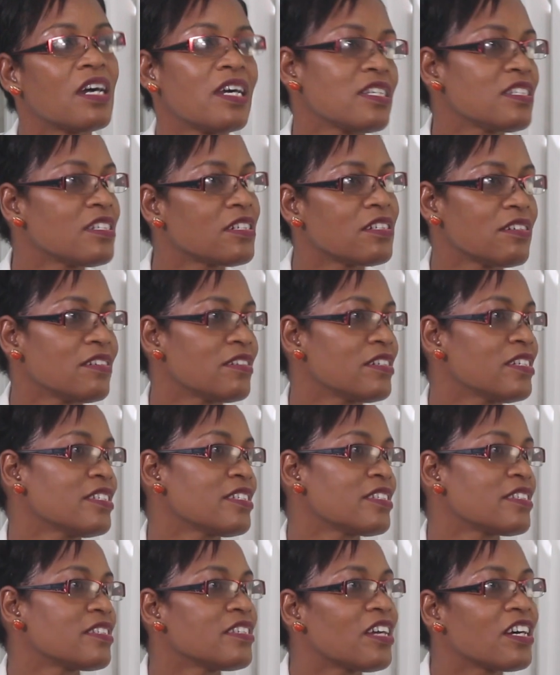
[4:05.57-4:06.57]
But I was saying,
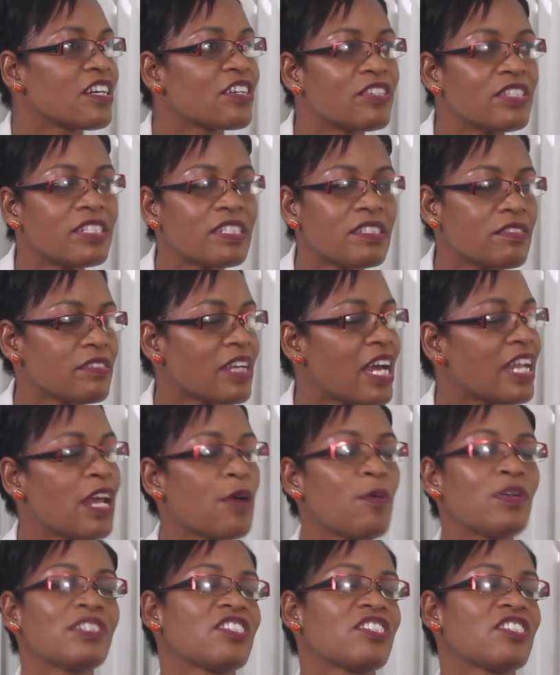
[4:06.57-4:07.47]
Lord, it's not